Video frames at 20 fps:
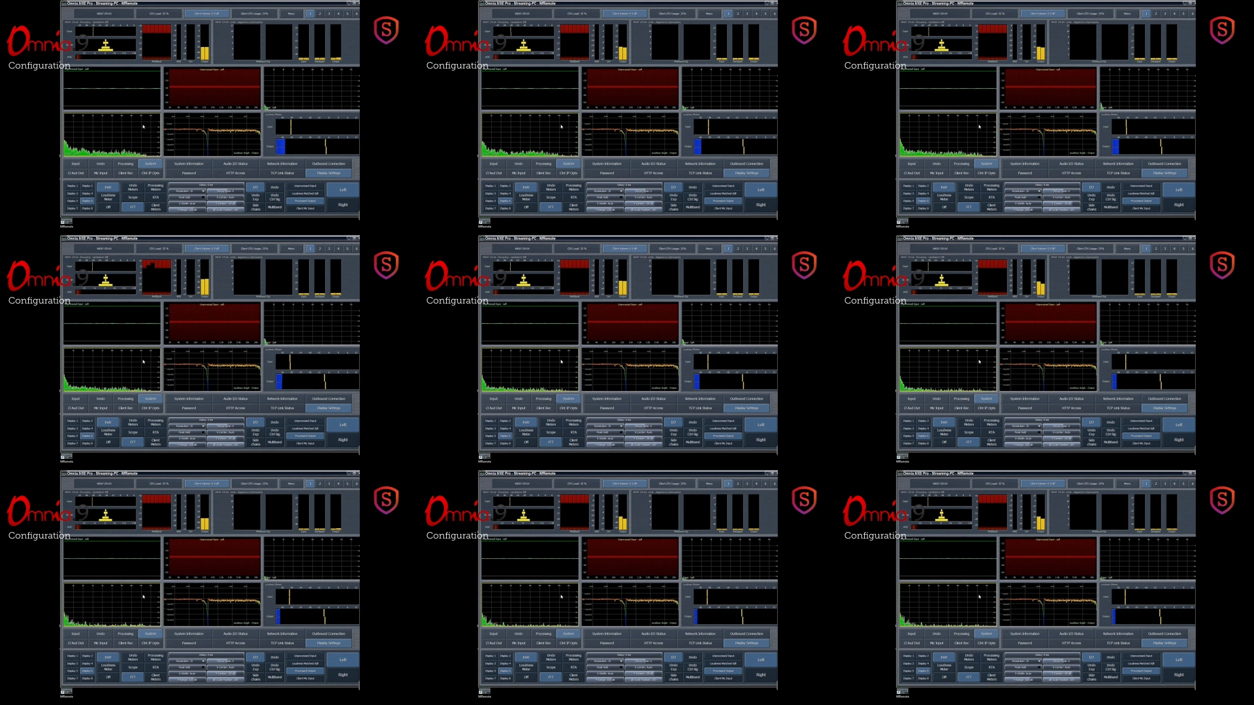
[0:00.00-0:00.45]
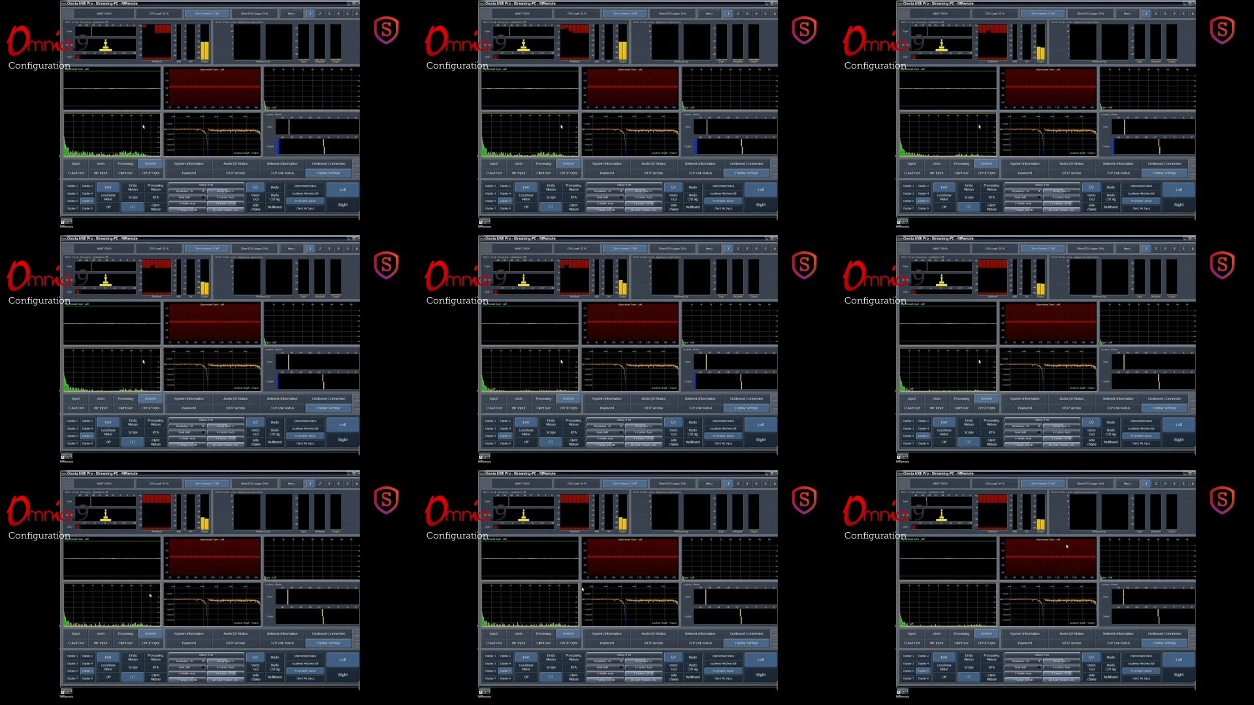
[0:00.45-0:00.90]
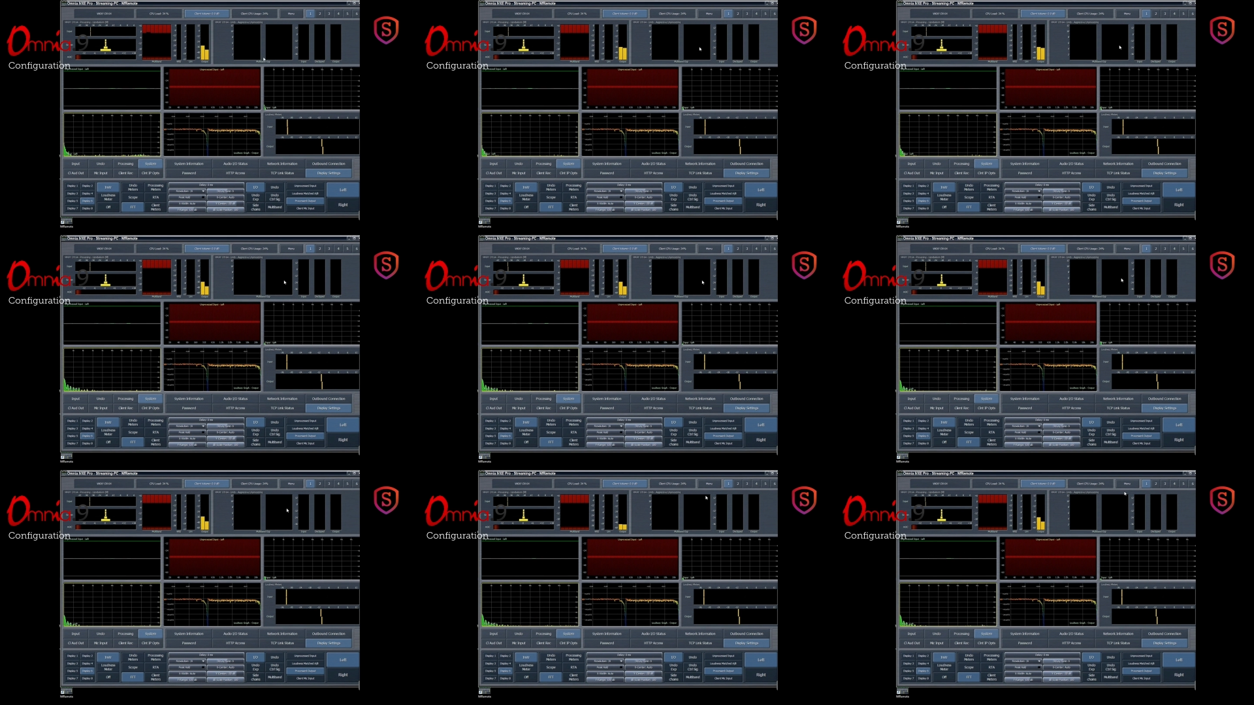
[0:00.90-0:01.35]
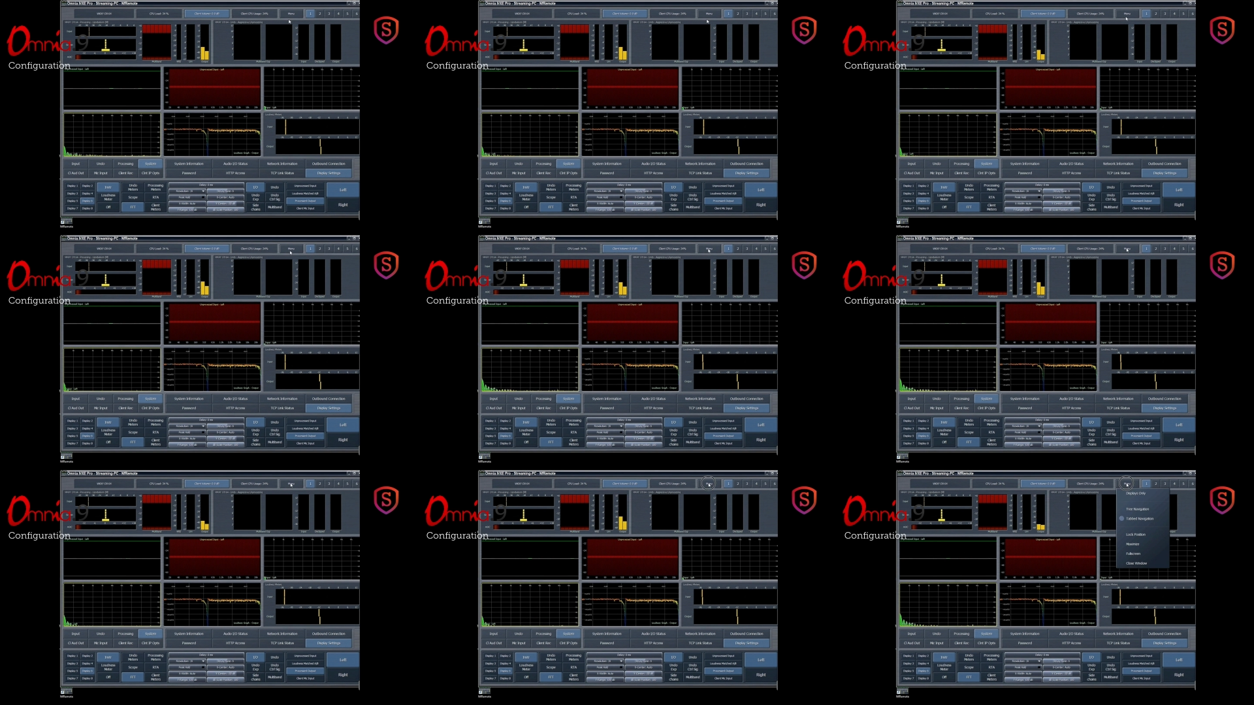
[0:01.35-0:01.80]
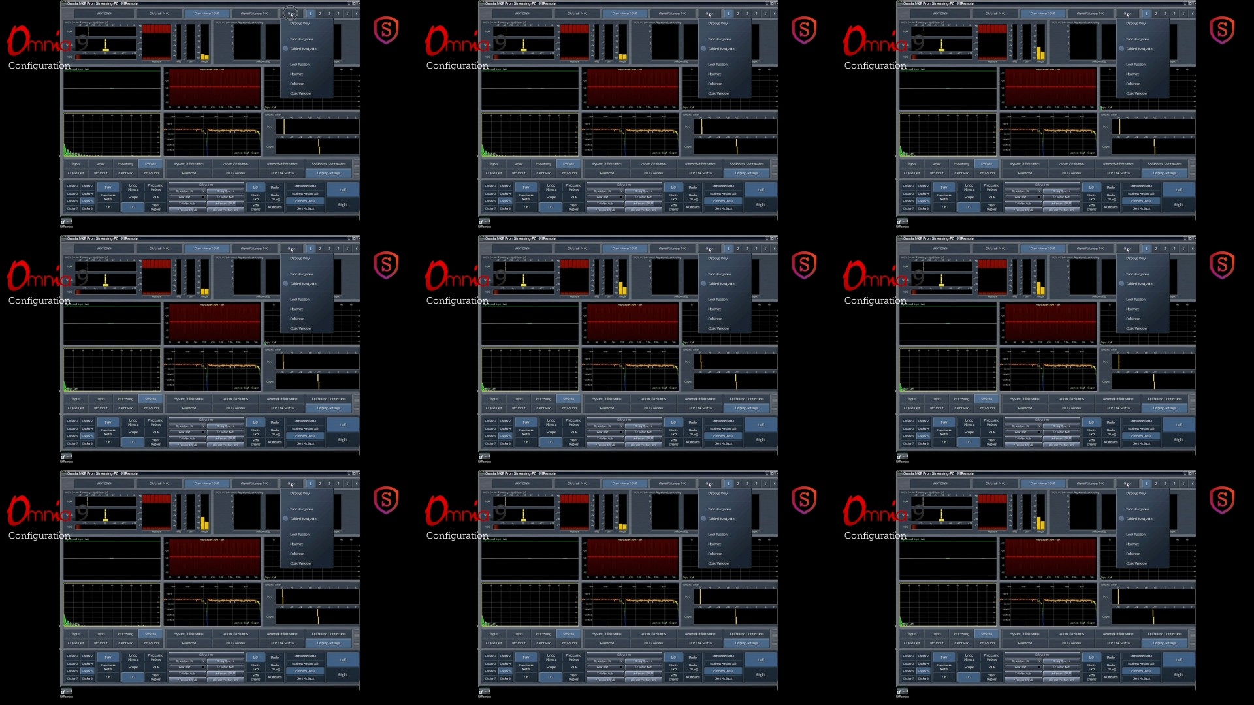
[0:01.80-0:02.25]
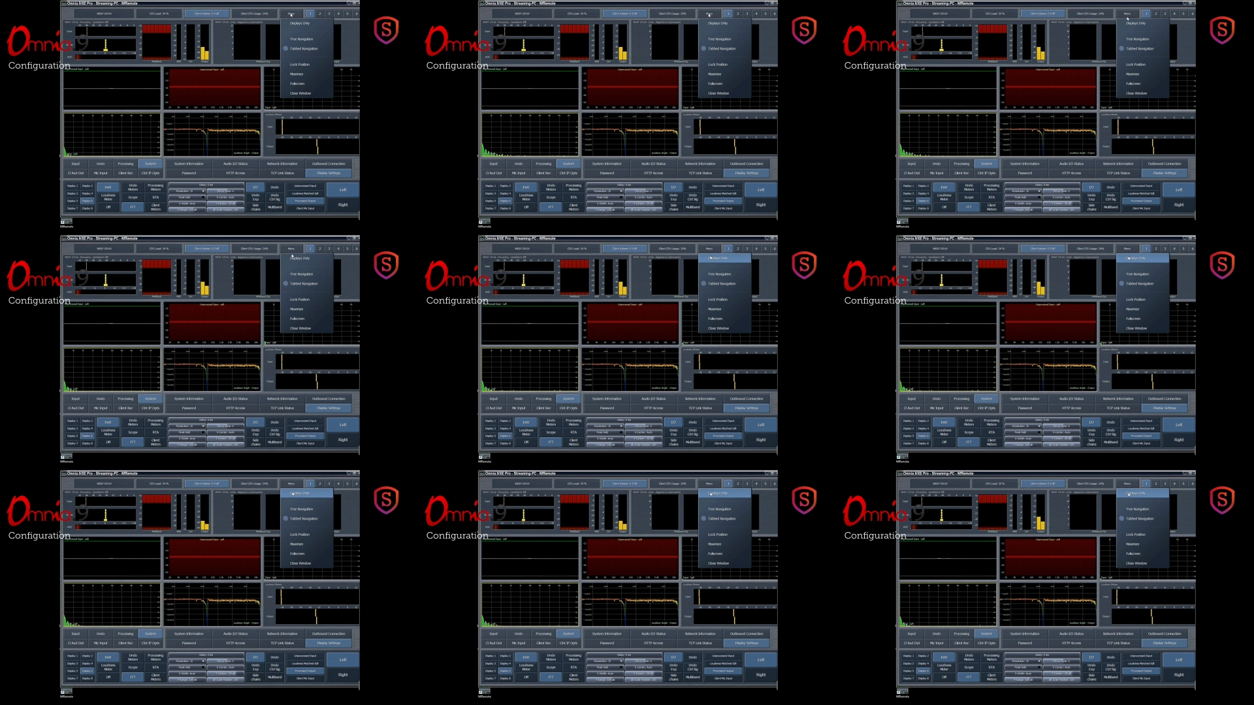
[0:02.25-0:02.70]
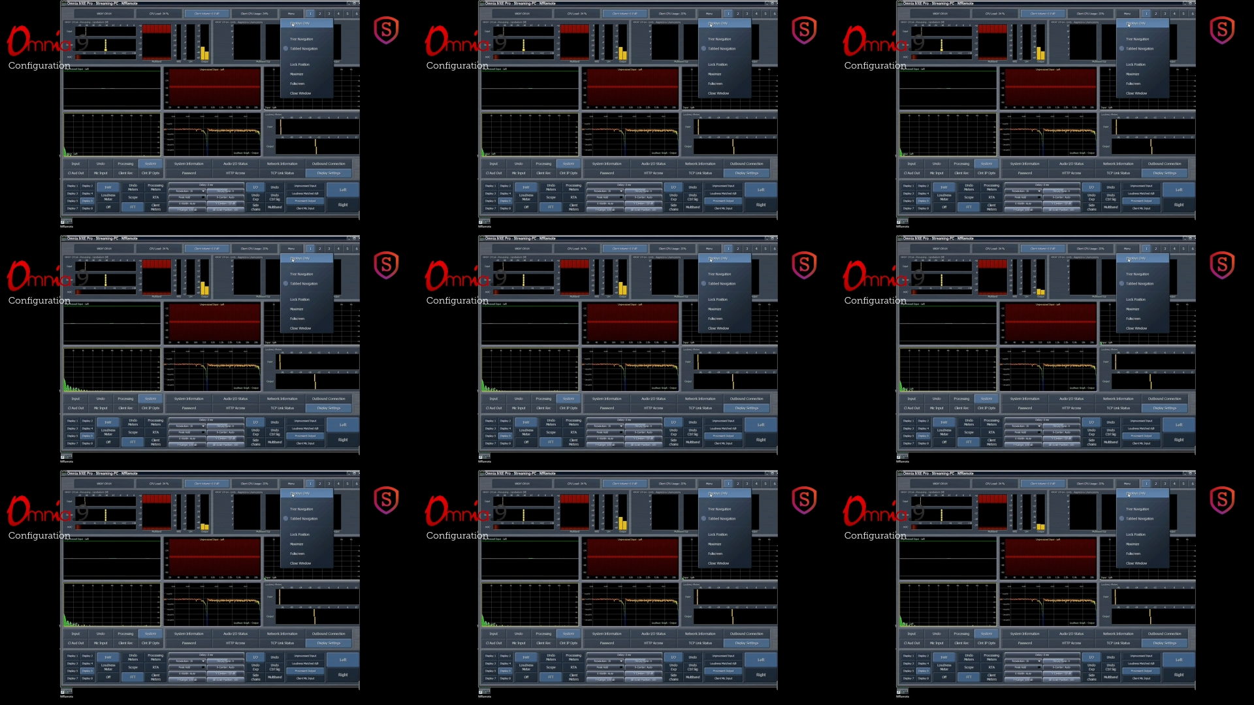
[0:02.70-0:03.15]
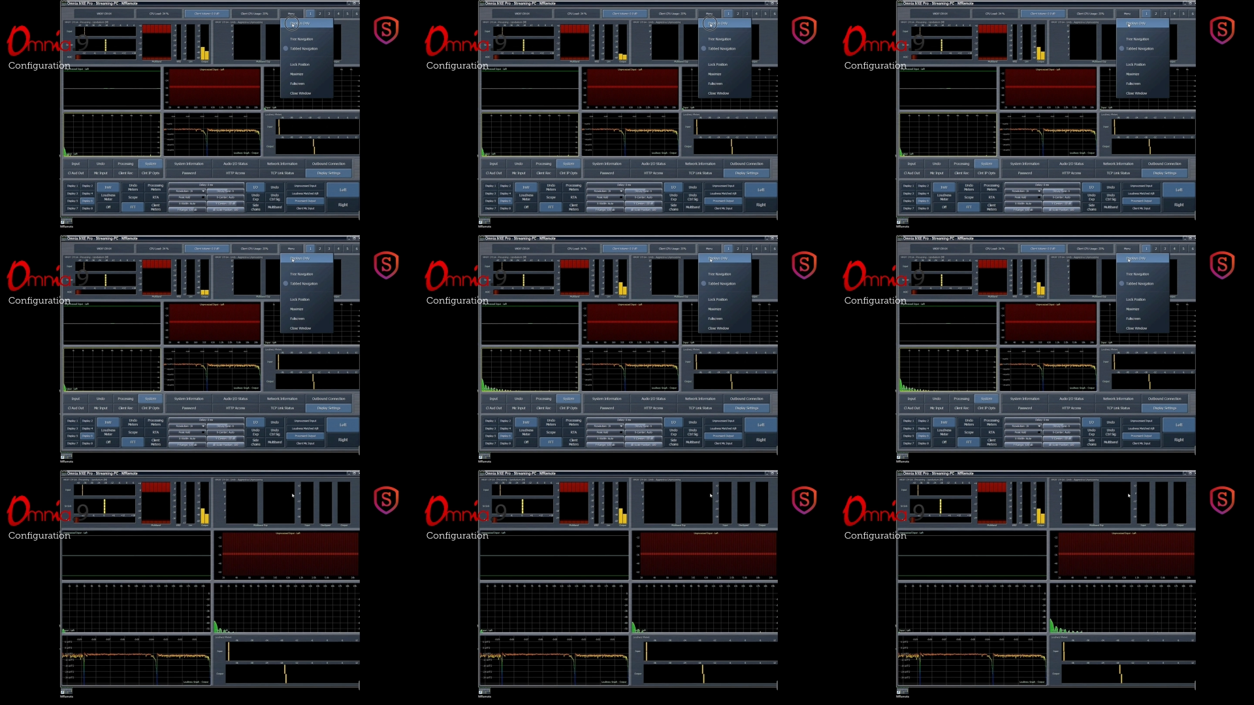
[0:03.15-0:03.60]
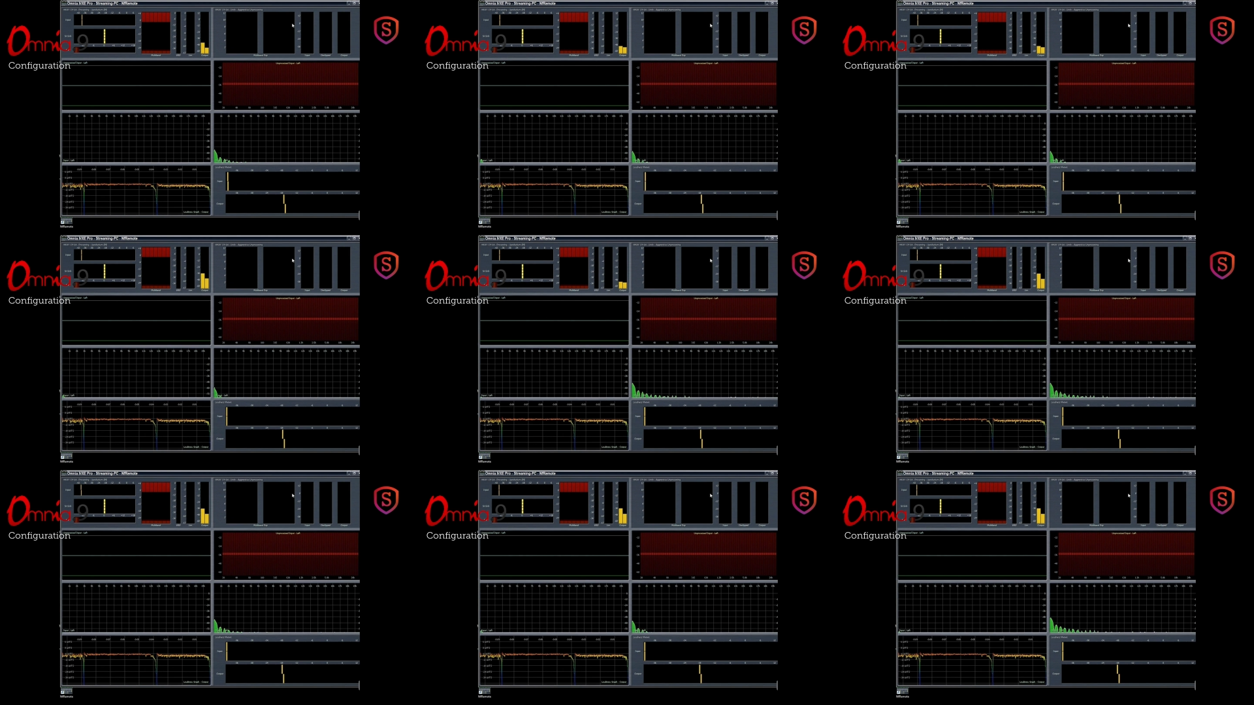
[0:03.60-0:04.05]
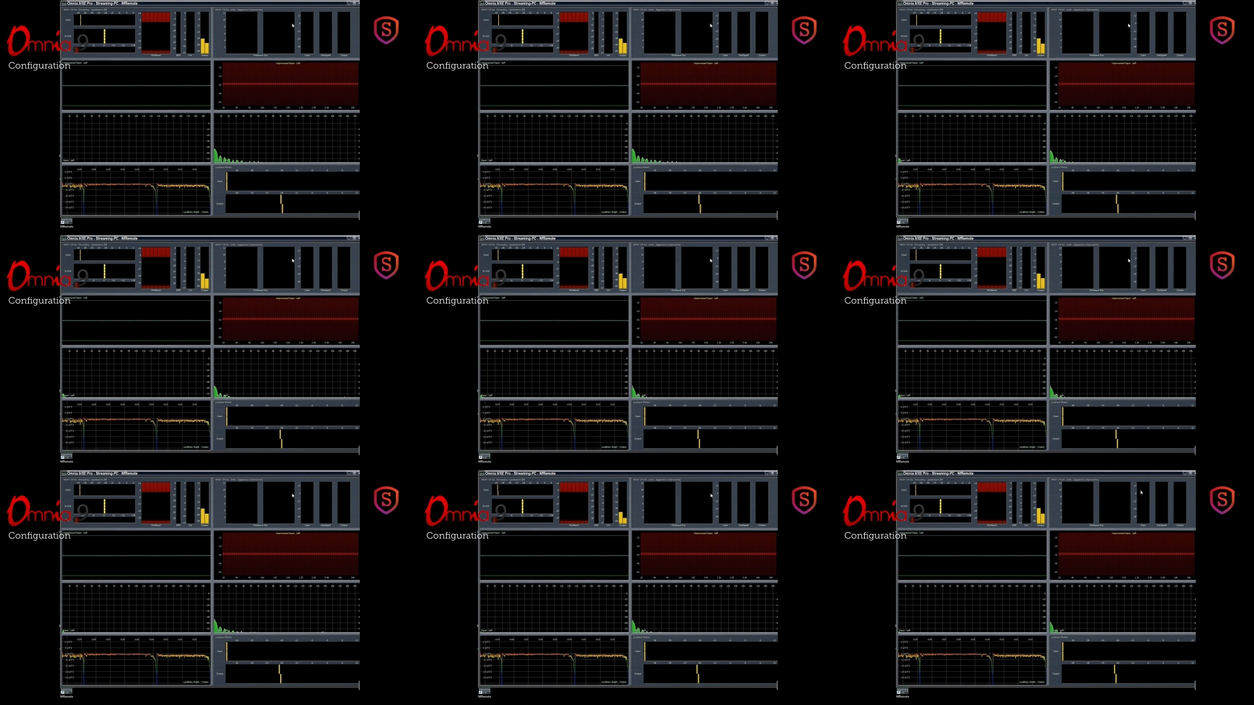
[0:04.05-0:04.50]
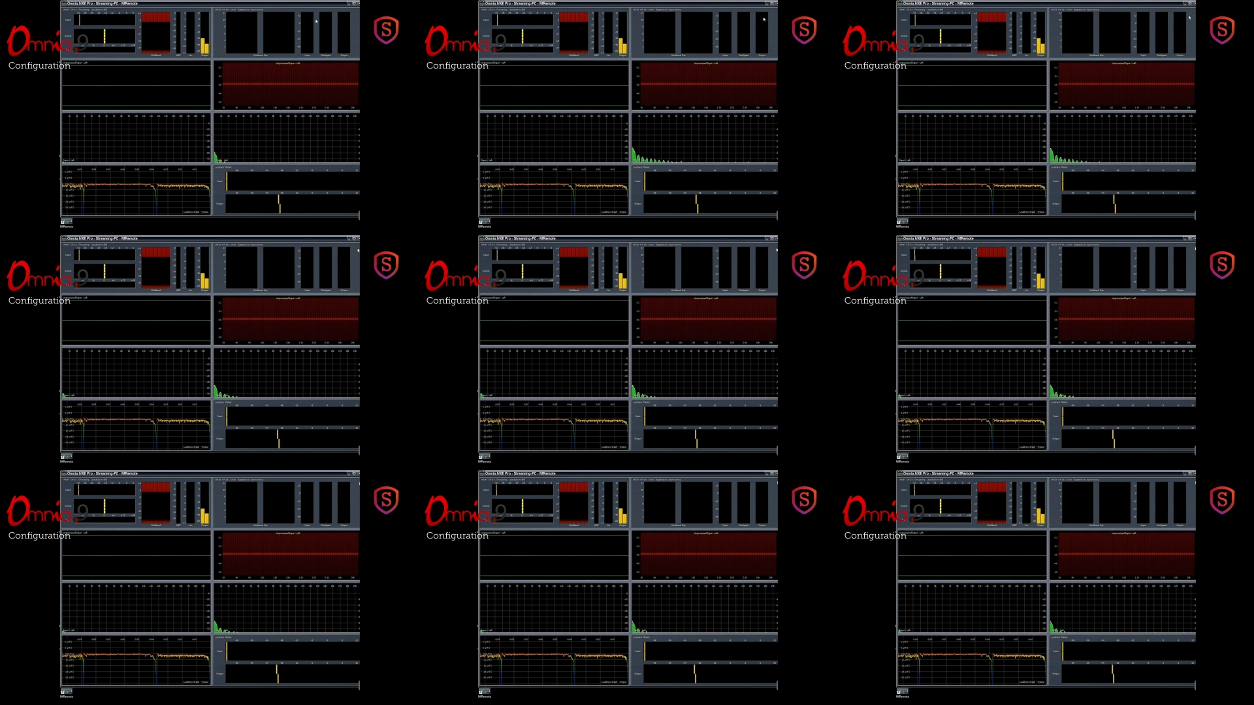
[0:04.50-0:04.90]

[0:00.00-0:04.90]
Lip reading: [unreadable: no face in view]